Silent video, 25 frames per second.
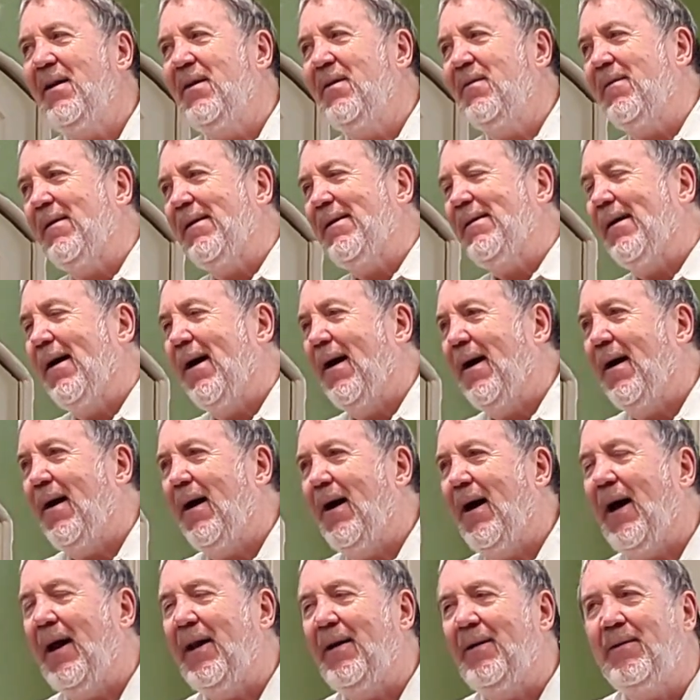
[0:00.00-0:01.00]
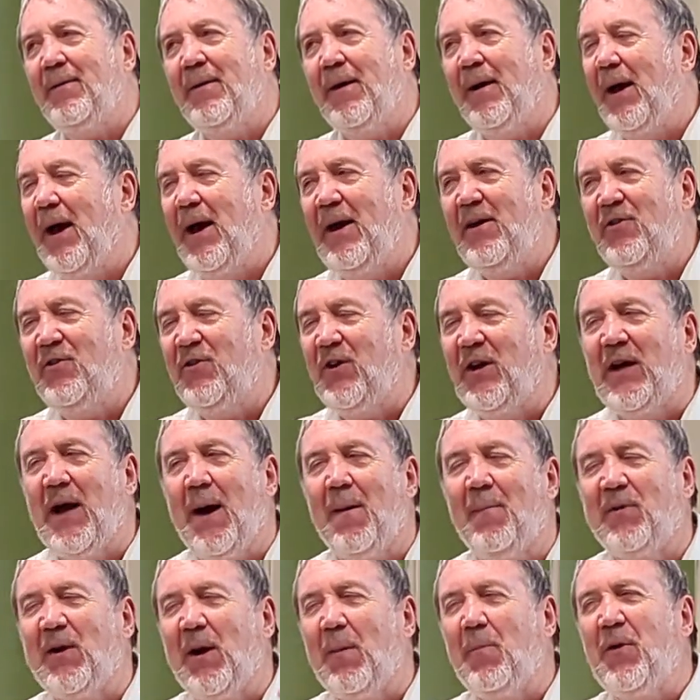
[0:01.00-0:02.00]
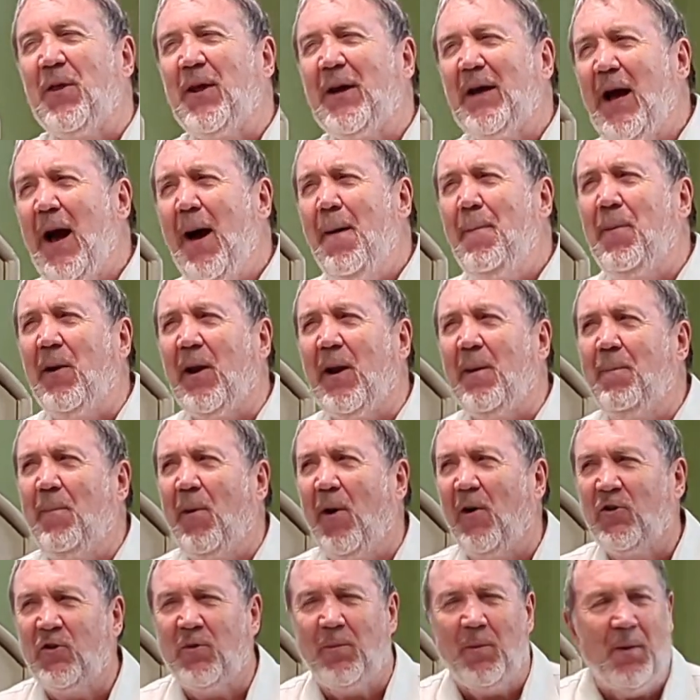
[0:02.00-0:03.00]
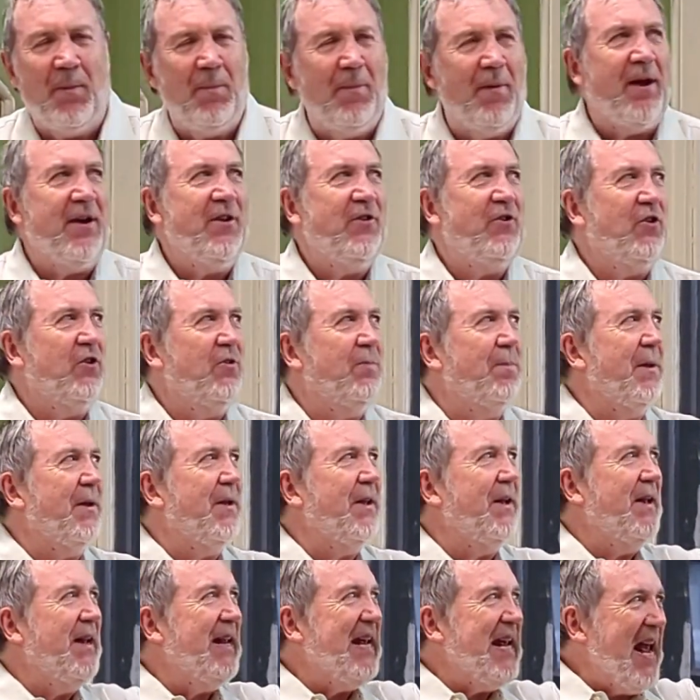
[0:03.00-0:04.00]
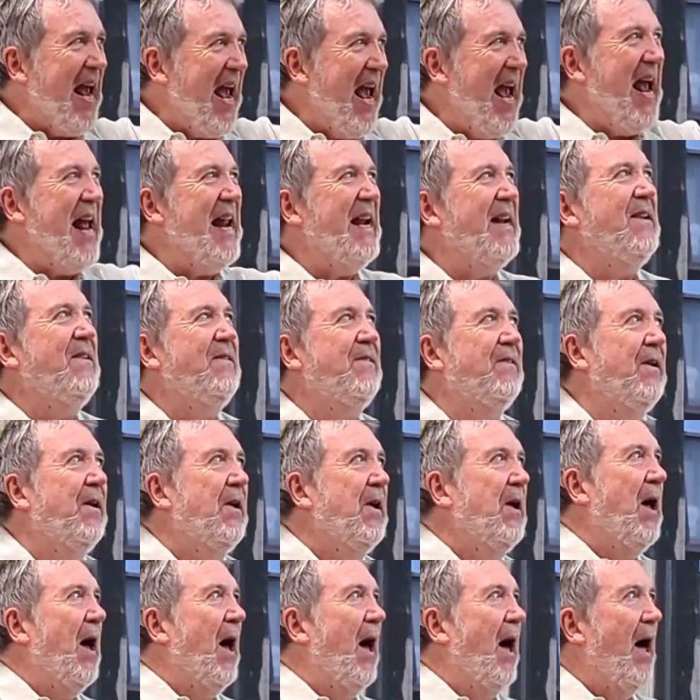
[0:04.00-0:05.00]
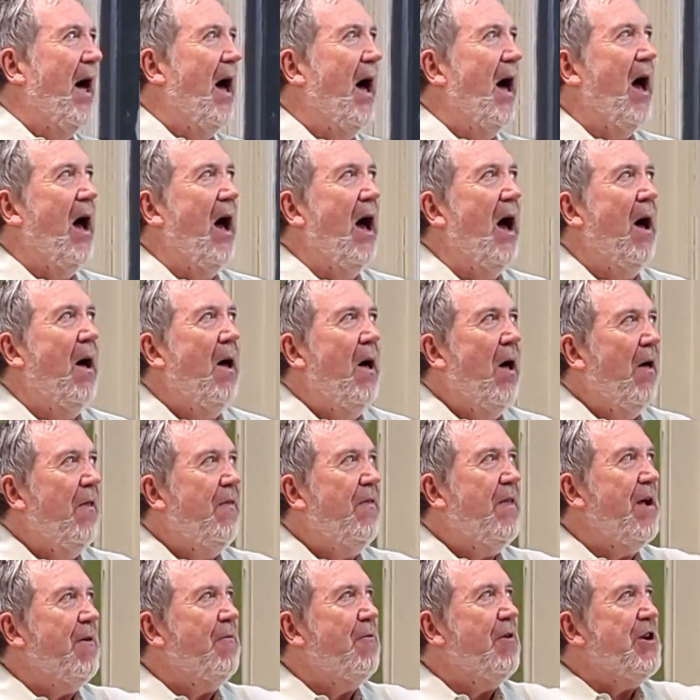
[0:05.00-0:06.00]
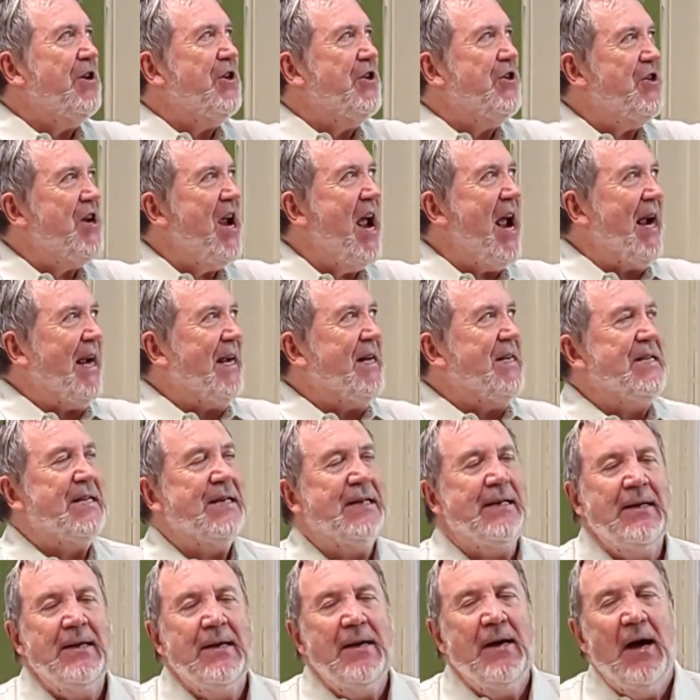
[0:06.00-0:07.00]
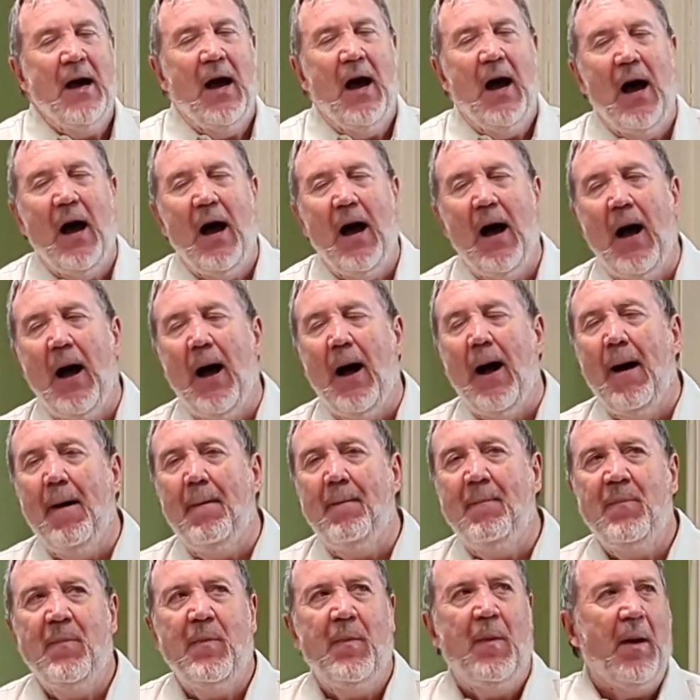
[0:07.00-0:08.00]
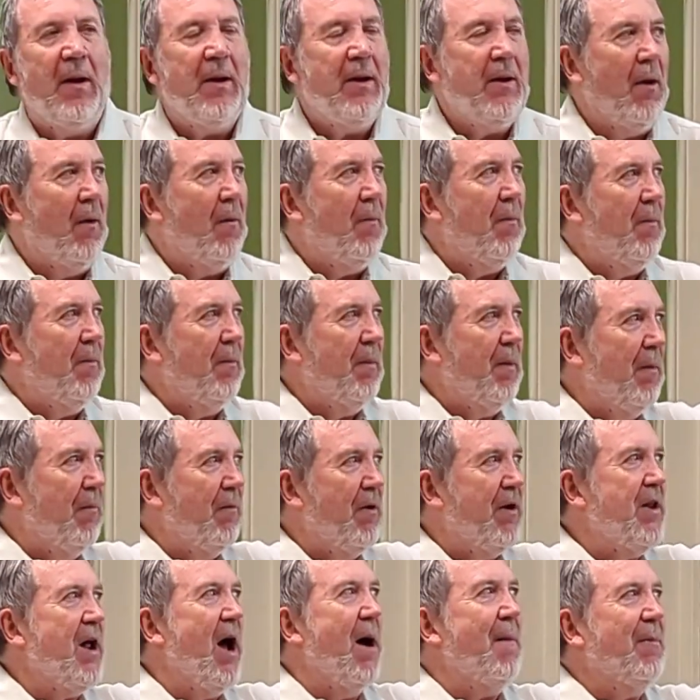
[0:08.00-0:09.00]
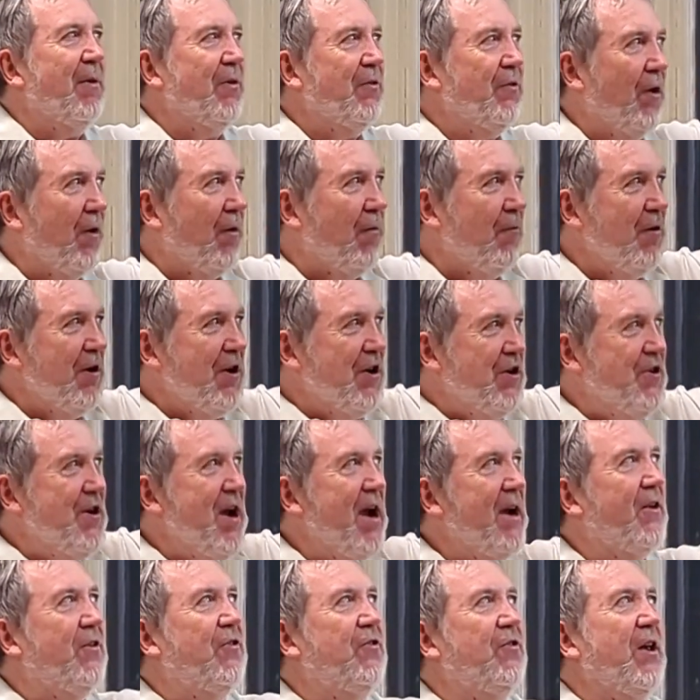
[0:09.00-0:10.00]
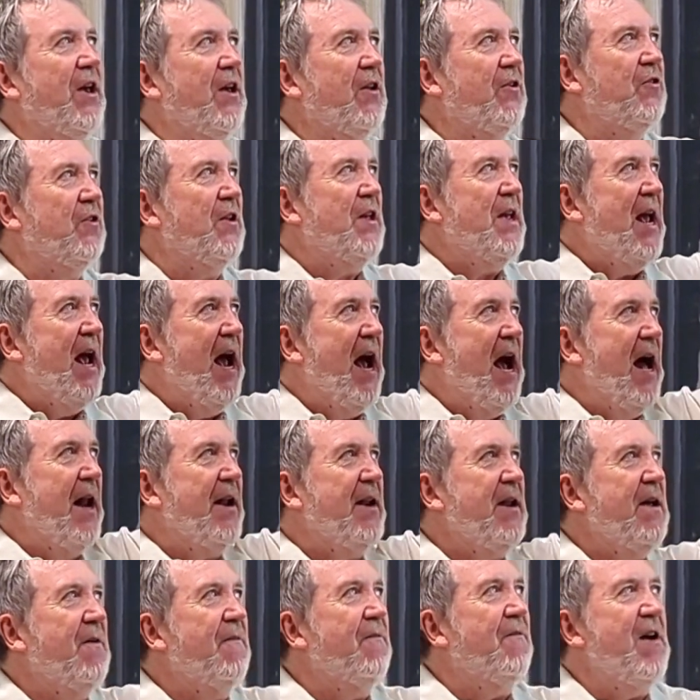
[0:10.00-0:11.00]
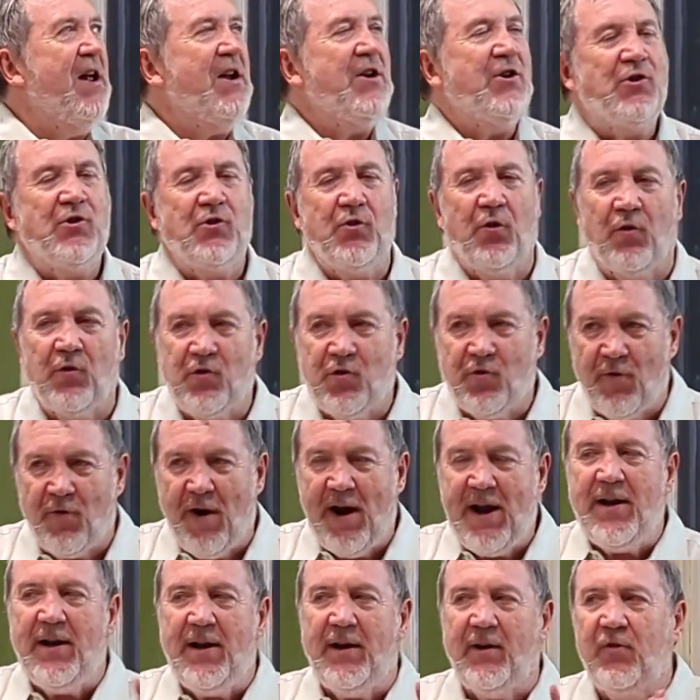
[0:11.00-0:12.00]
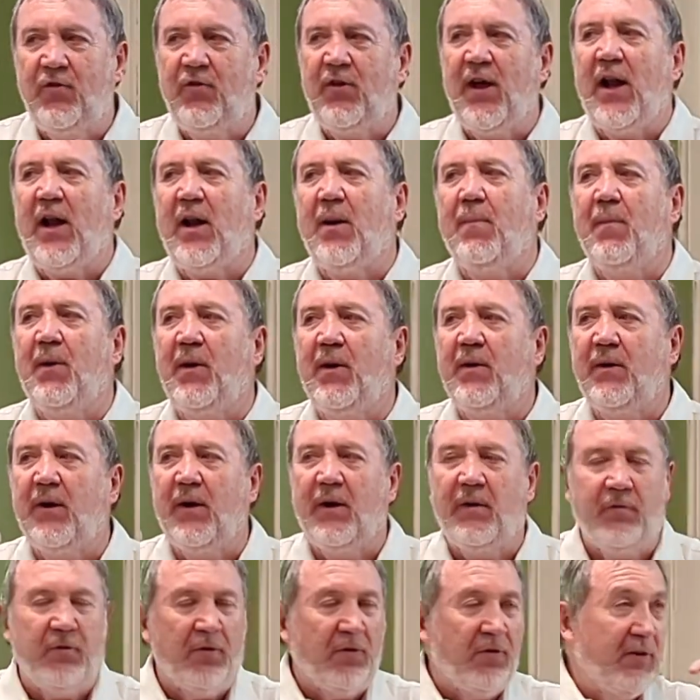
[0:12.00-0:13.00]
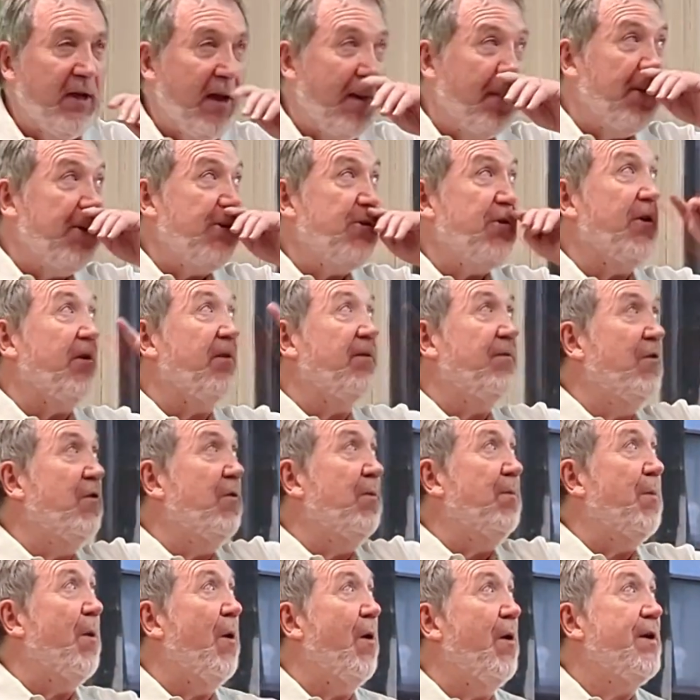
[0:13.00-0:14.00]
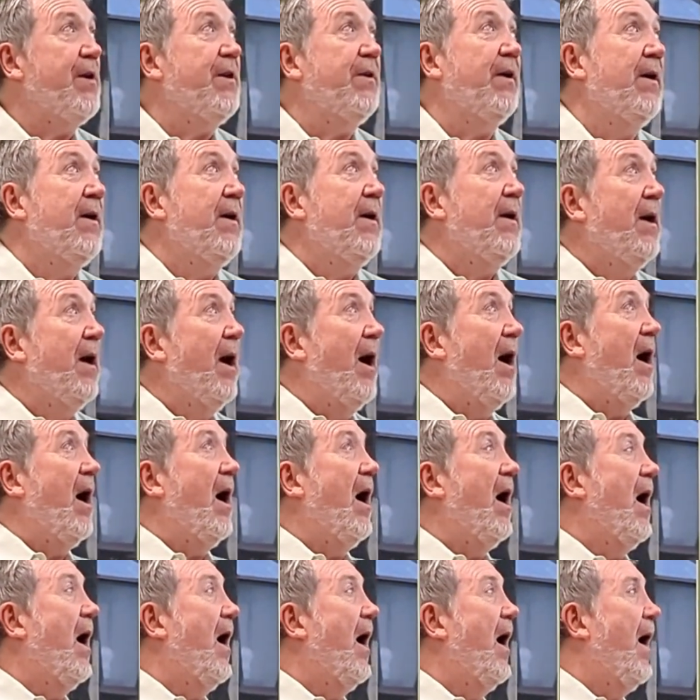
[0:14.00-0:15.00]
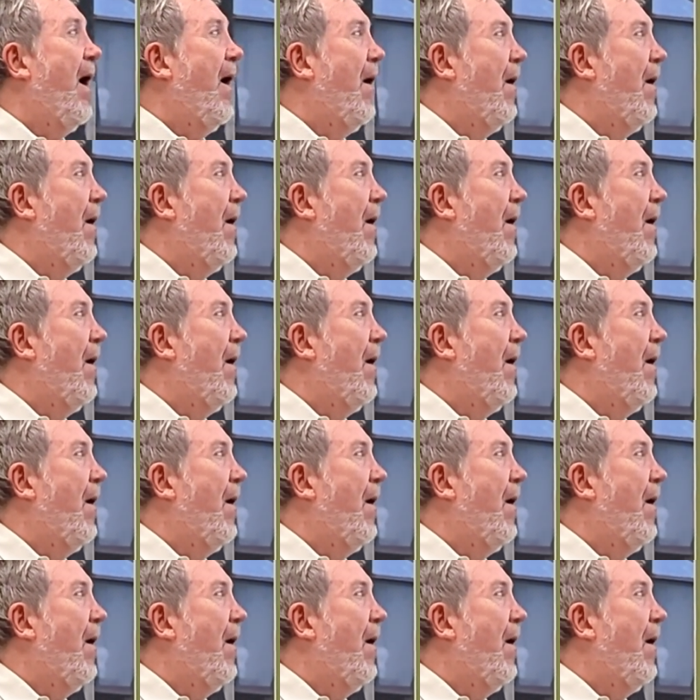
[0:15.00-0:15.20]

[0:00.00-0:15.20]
Radar, and comes up with a couple of possible places, but in the end, uh, they reject, um, you know, Radama sort of rejects this and the eventual trading settlement is established at Foulpointe, uh,